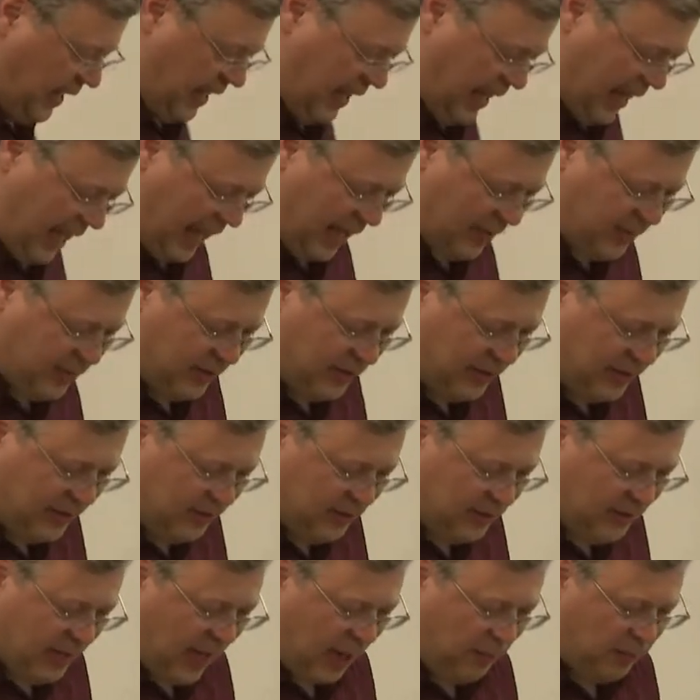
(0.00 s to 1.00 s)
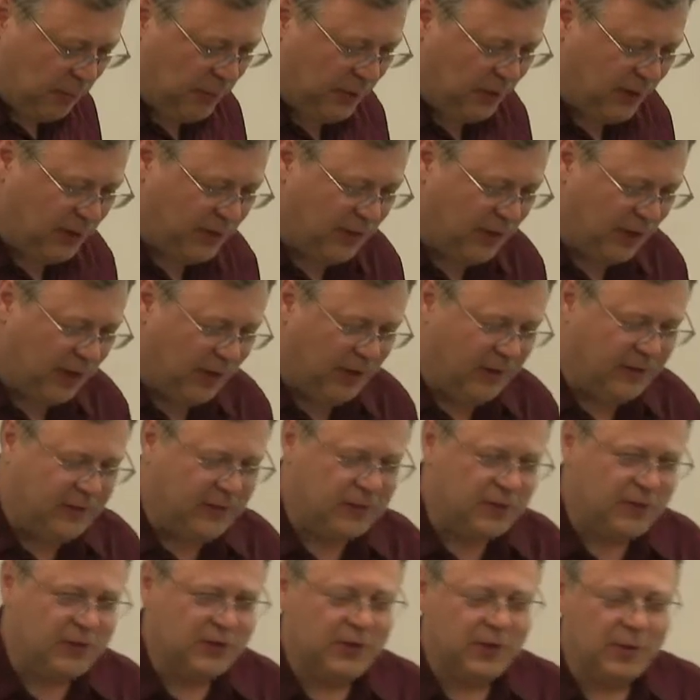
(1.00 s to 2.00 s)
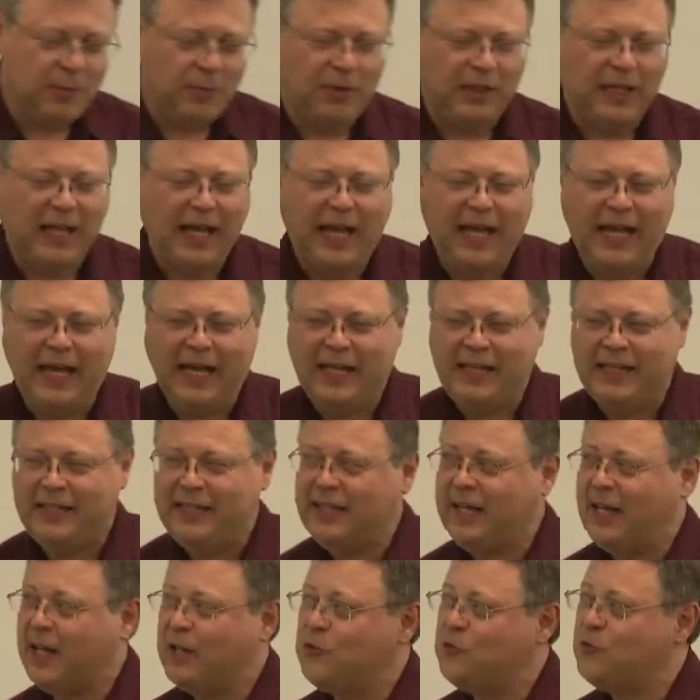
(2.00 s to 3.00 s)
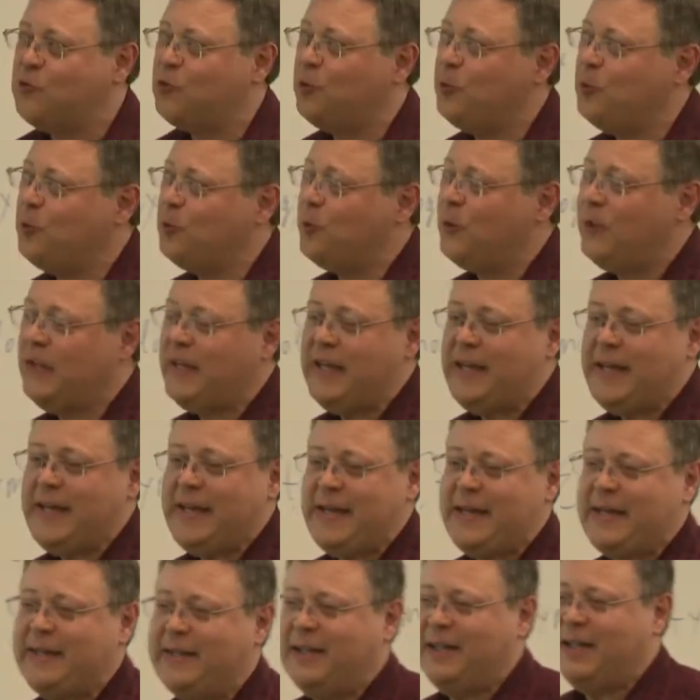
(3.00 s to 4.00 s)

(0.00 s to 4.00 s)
As an example of how this is applied, I show you here